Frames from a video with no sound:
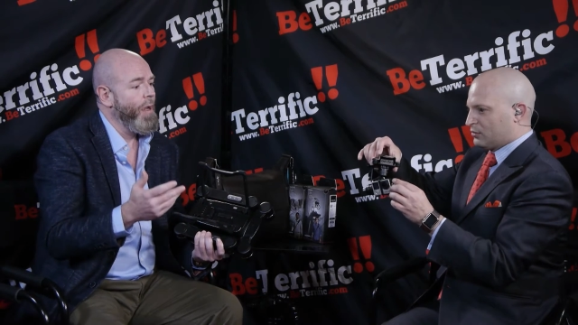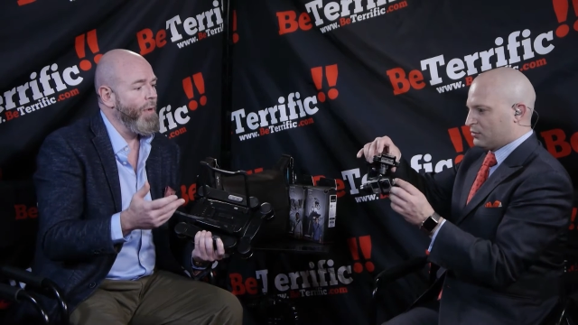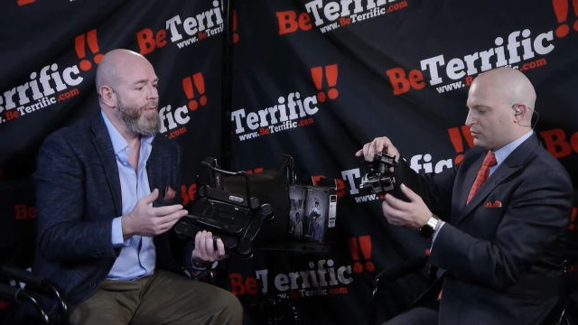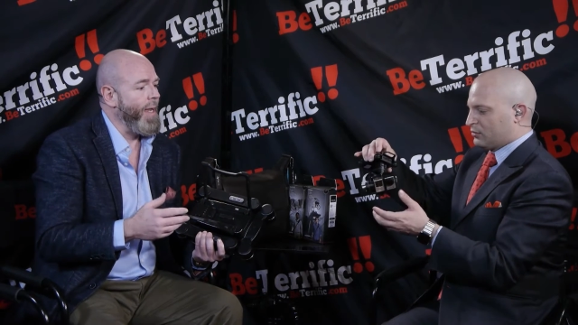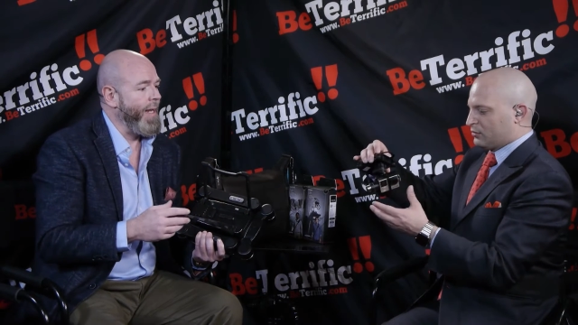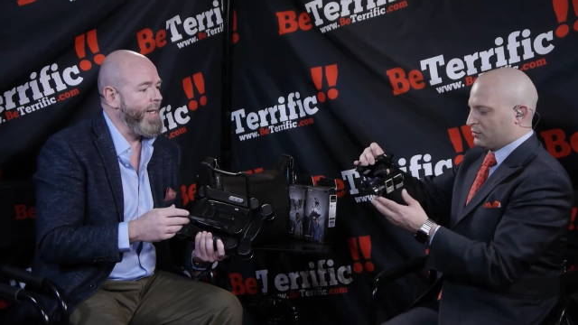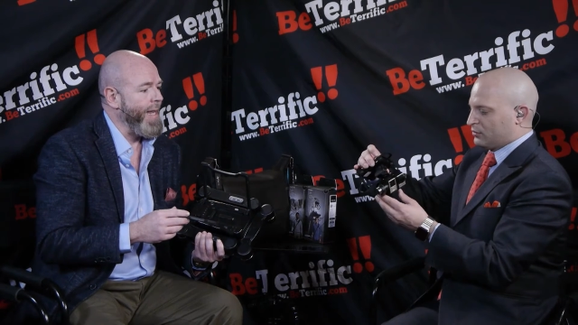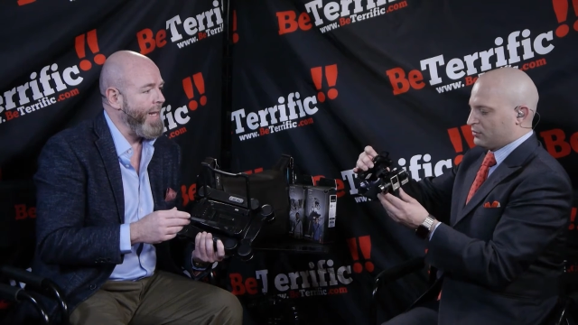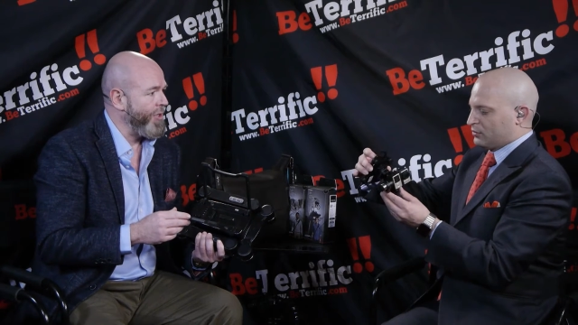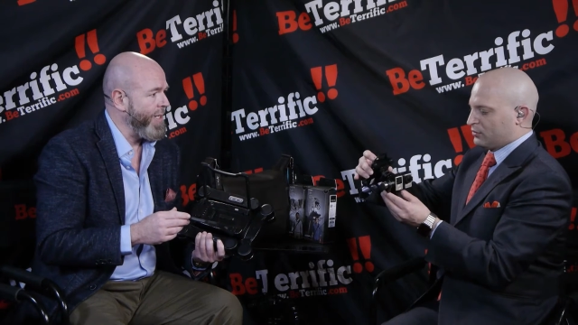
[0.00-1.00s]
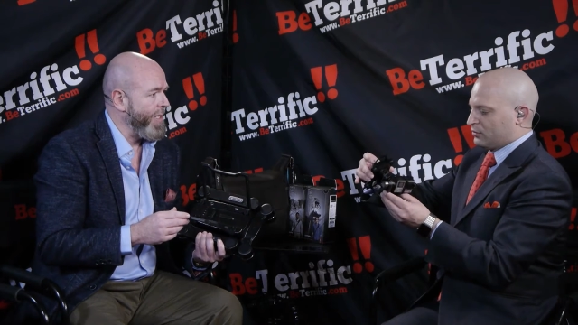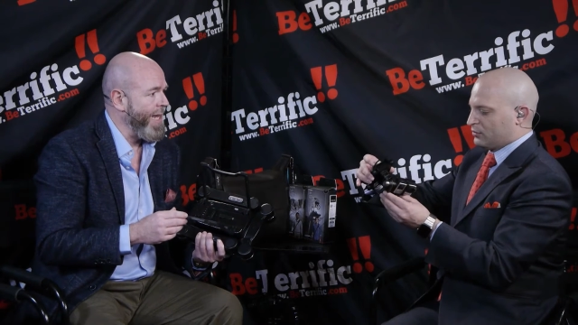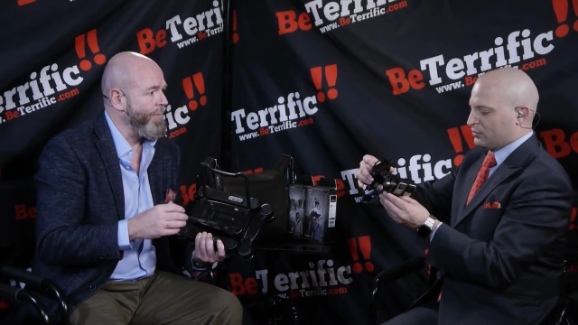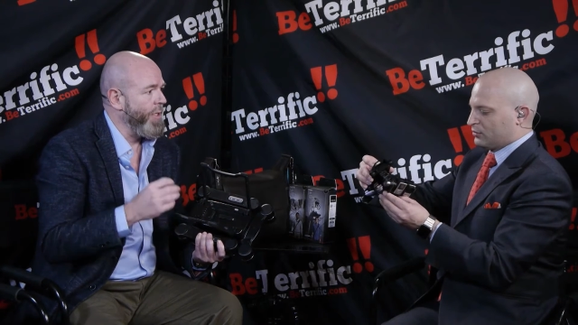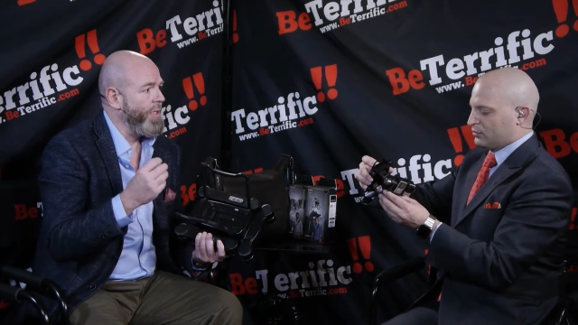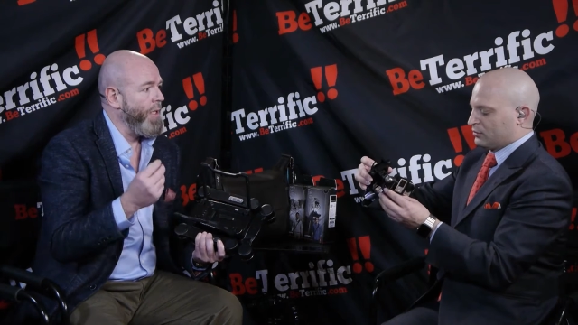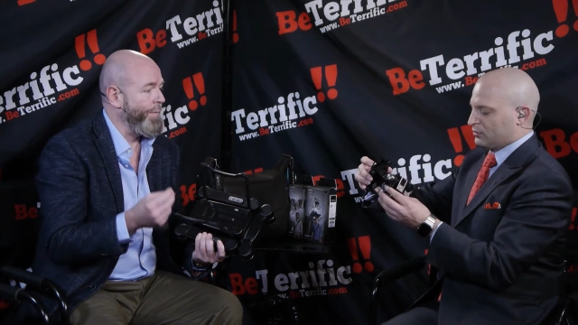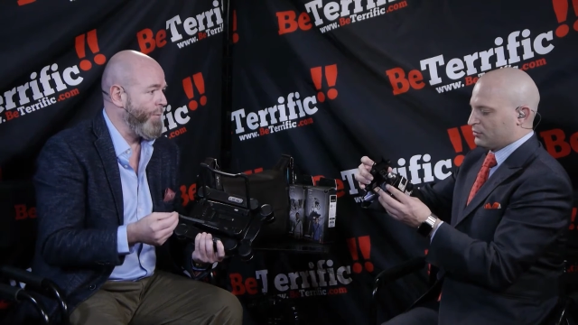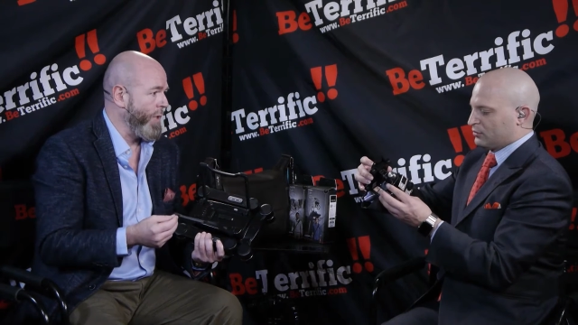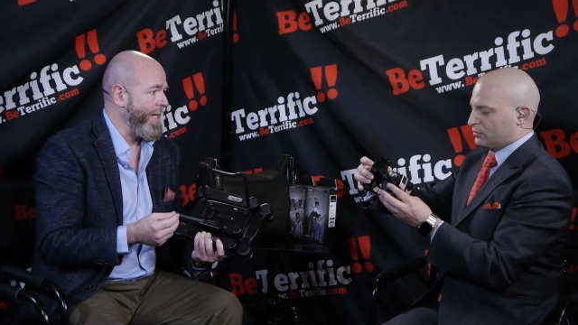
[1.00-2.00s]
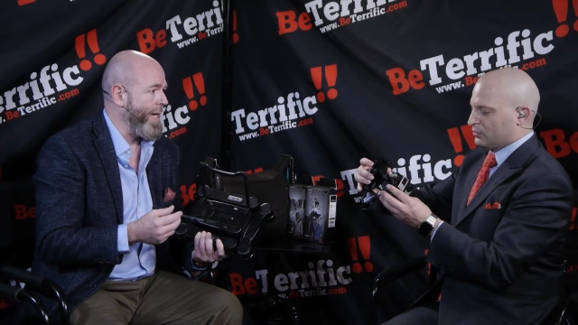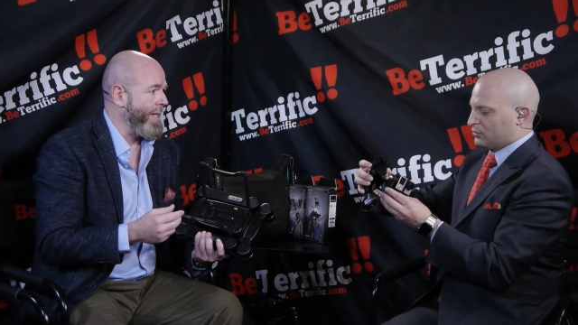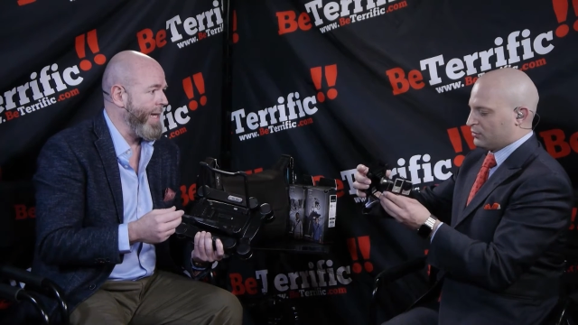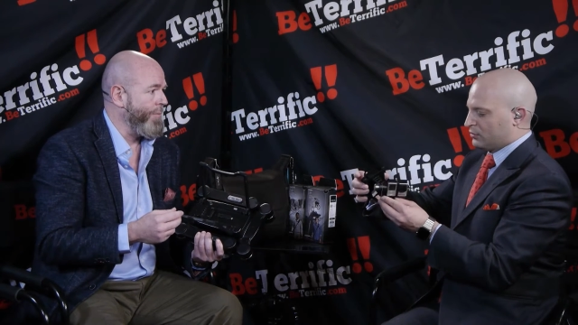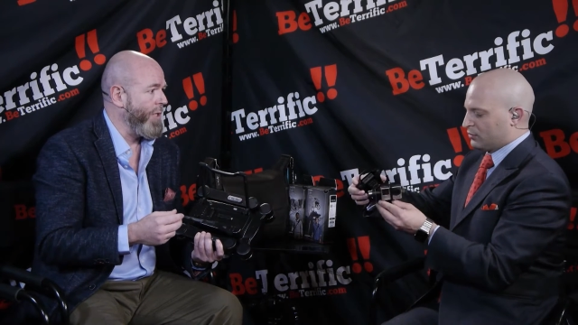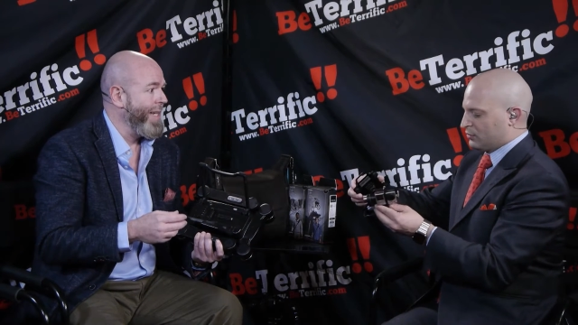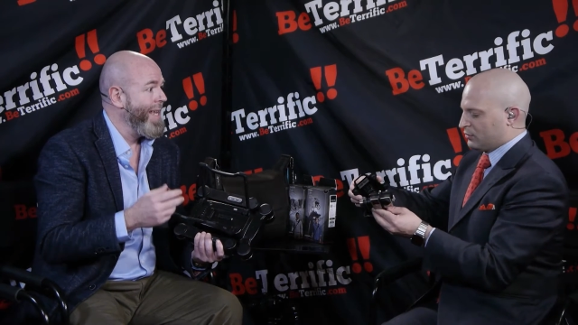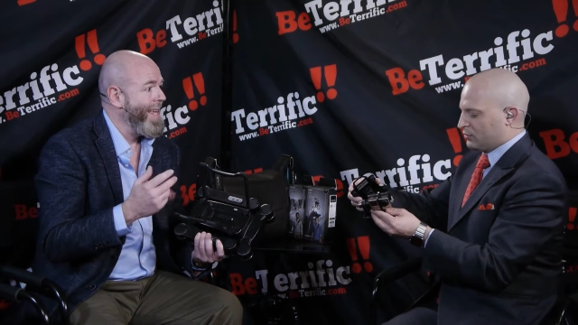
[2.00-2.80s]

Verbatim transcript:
Speaker 1: We've got a HD camera, a 4K camera,